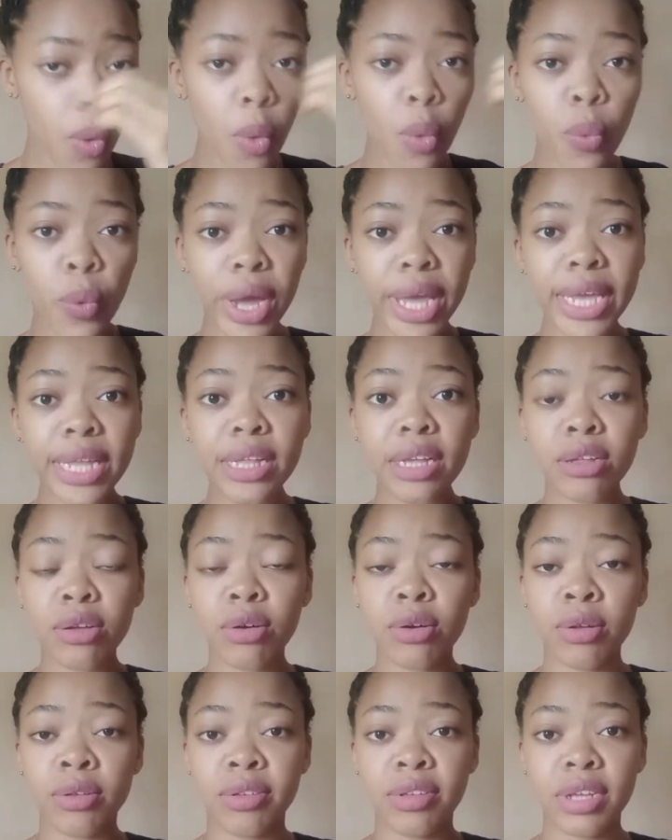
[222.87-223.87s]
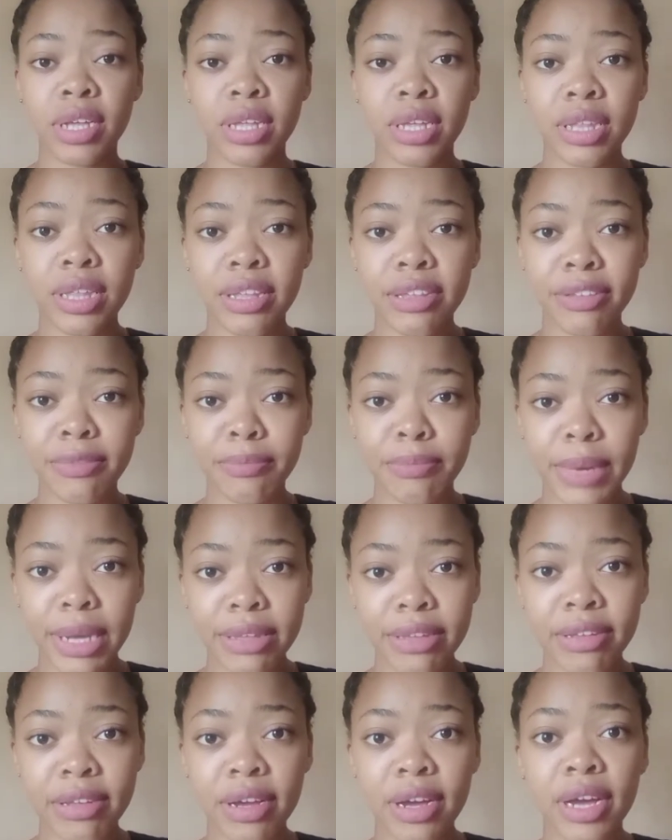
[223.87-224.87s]
weighing in concerning this
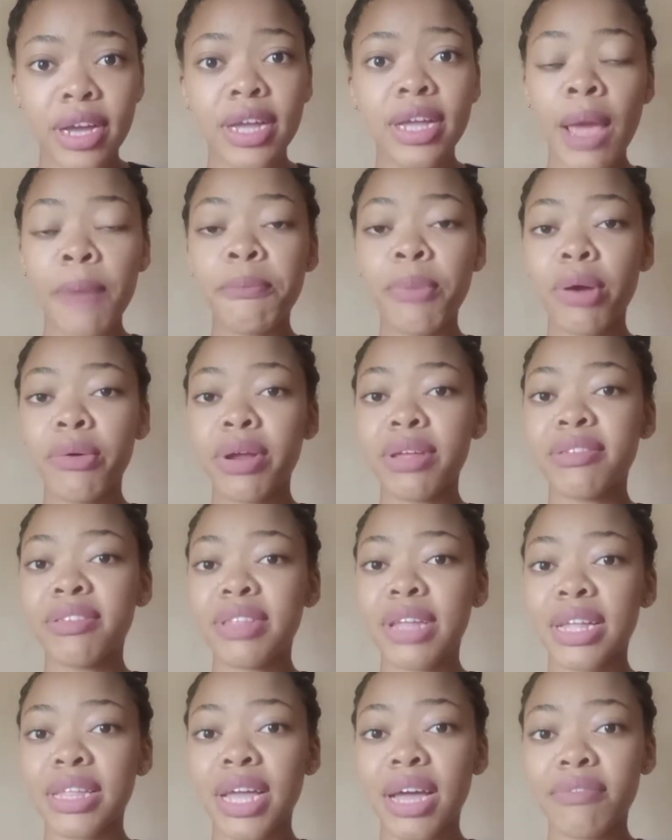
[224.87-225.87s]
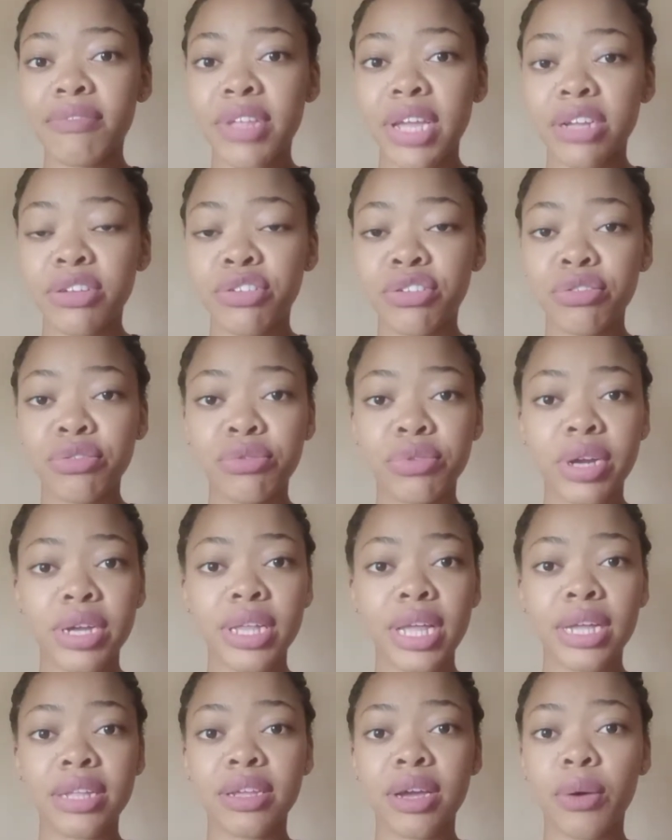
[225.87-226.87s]
matter. Parents that have their
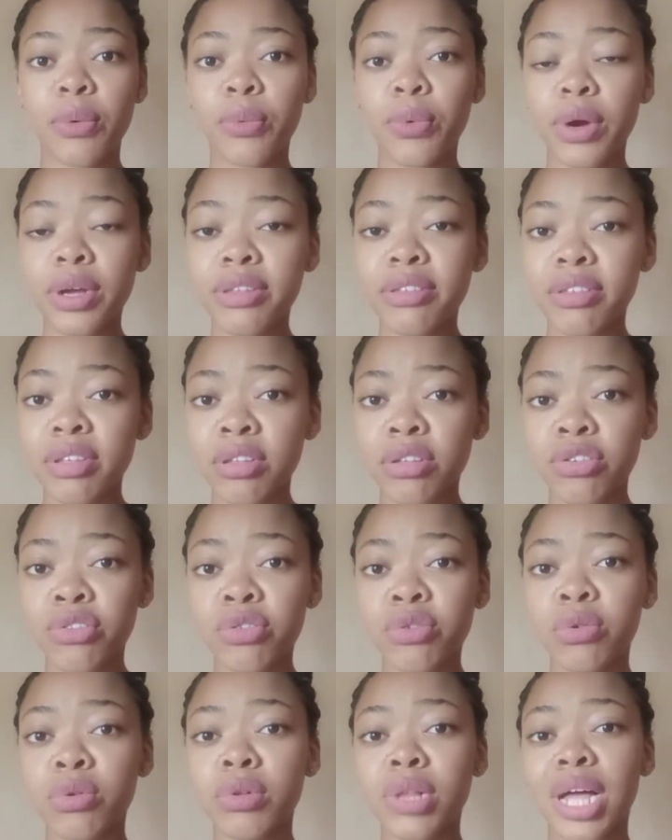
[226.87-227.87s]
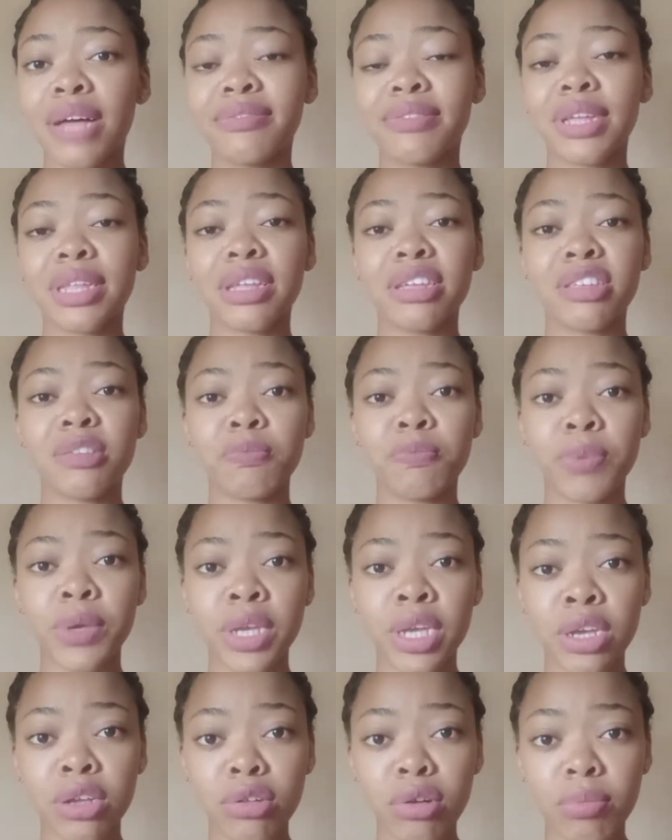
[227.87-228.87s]
children and their wards in the school have started
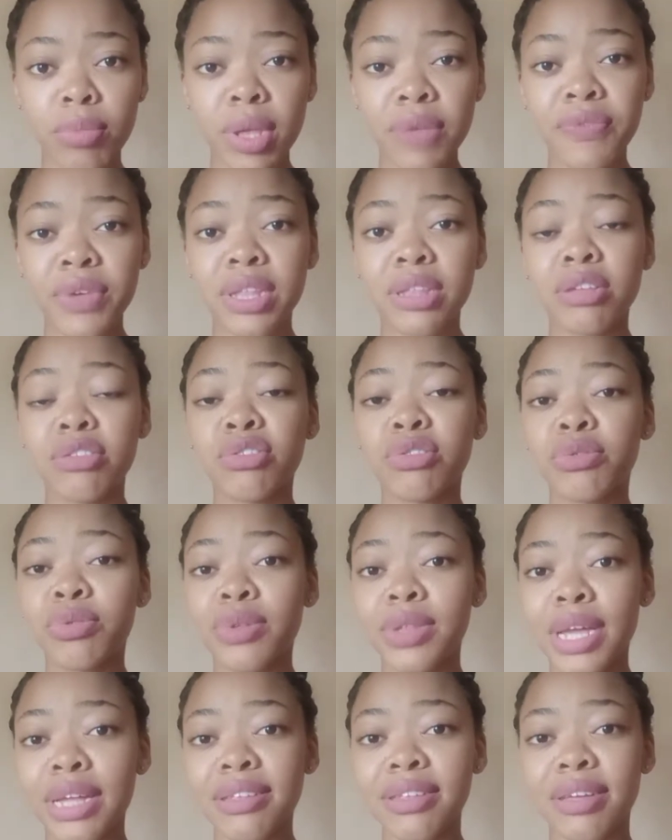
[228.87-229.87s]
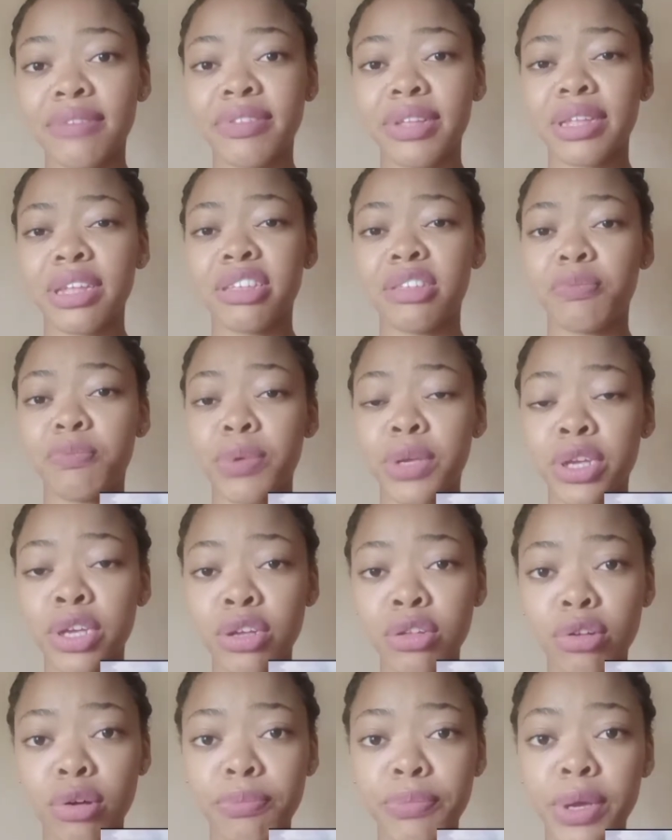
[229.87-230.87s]
speaking up. Even the students have started
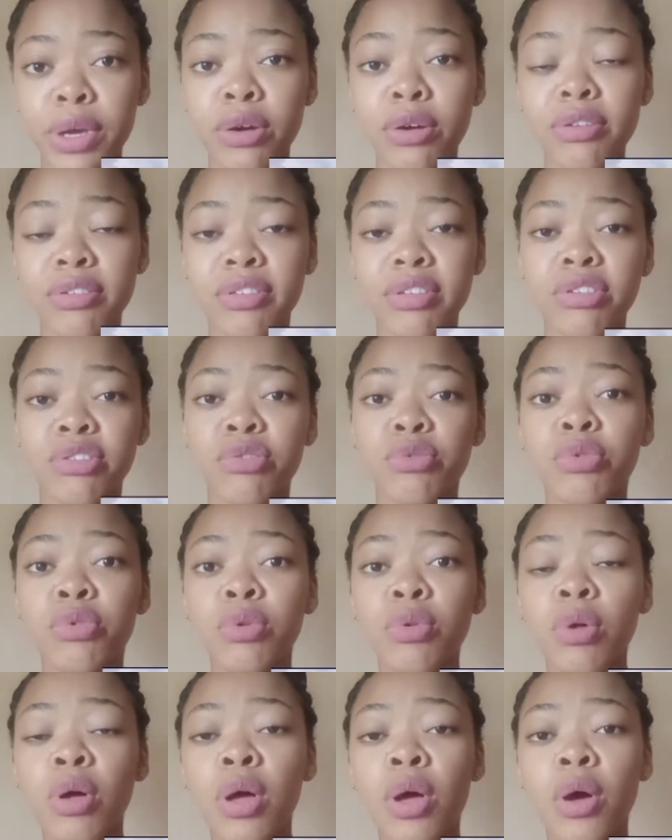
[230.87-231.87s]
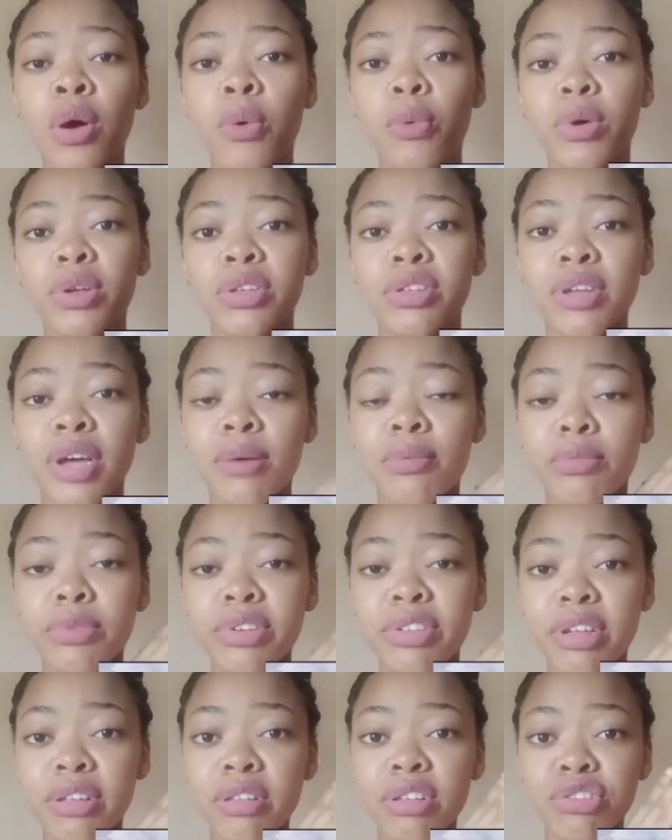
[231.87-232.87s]
speaking up, because the school was
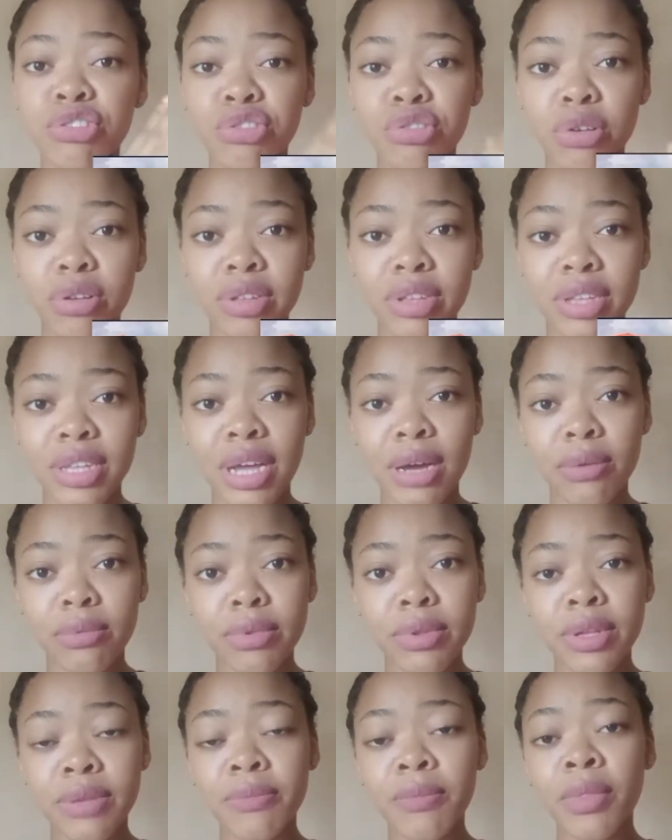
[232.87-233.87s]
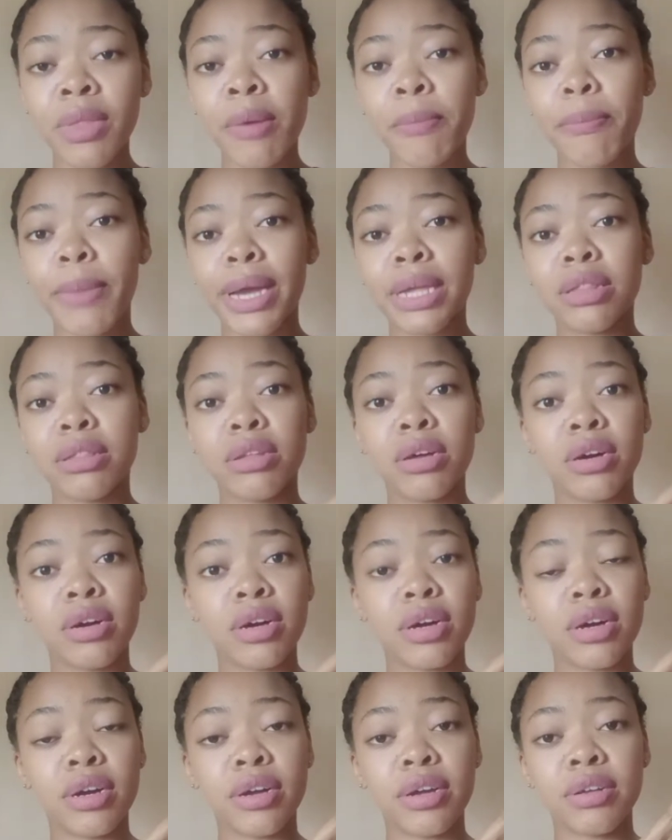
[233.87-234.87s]
recently shut down by
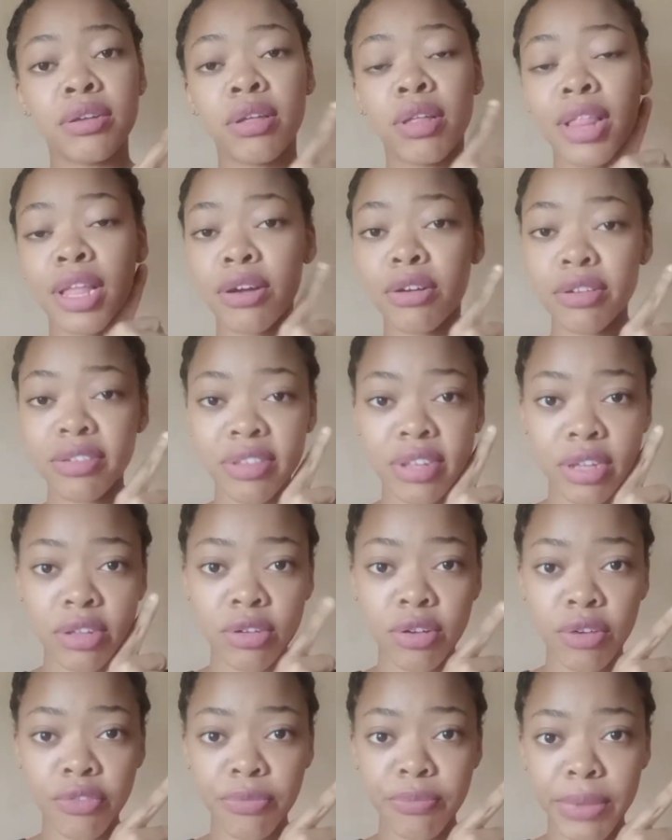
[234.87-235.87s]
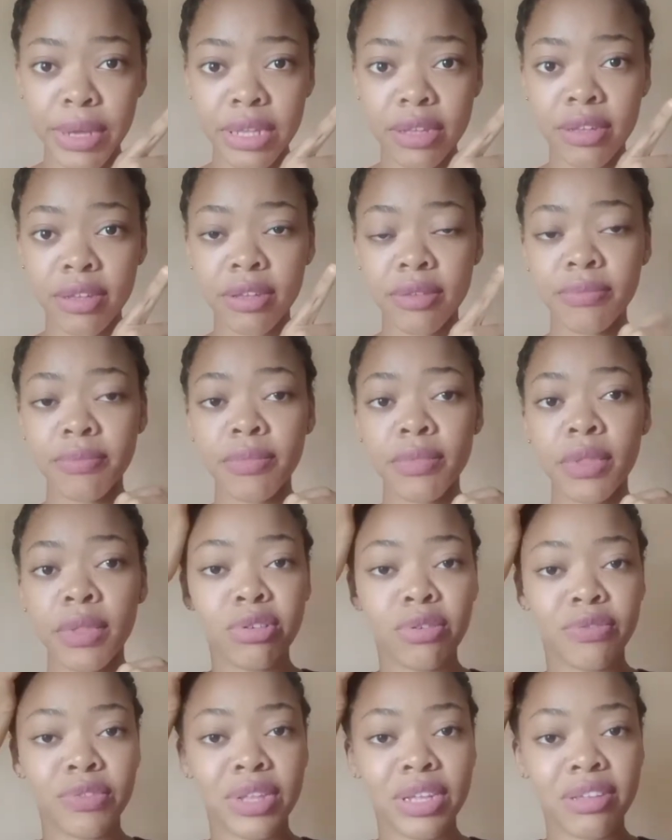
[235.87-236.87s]
the Lagos state government because
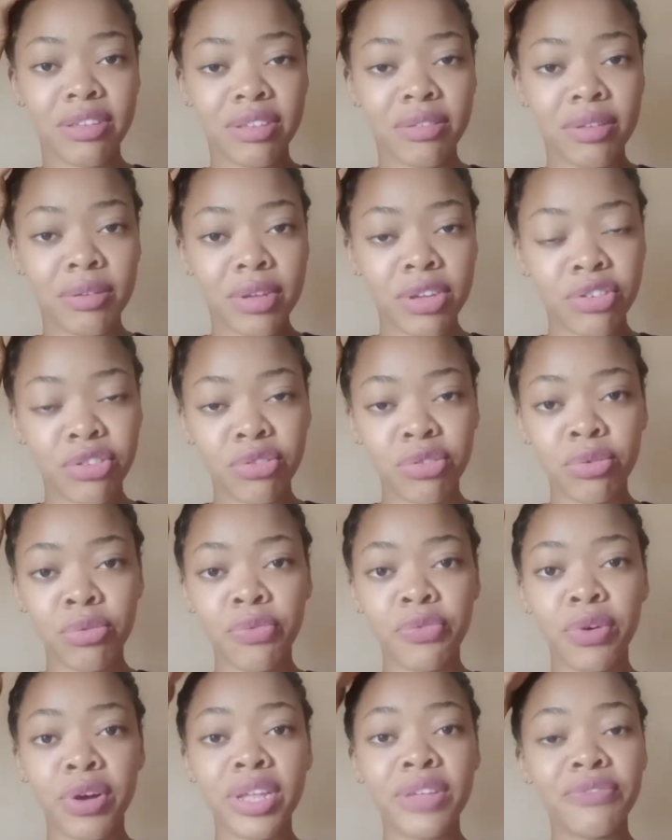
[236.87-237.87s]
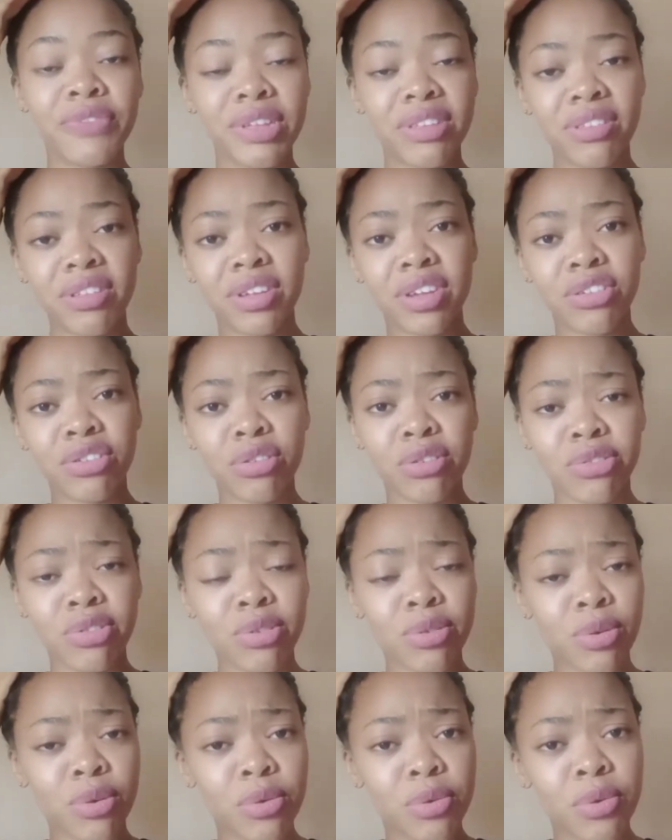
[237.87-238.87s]
of this issue, for
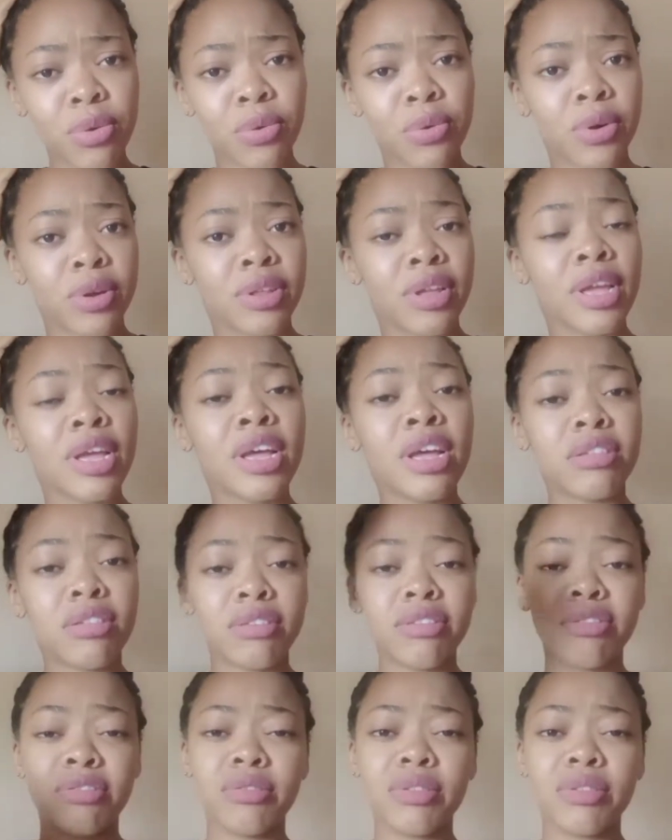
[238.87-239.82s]
investigations to go on. So the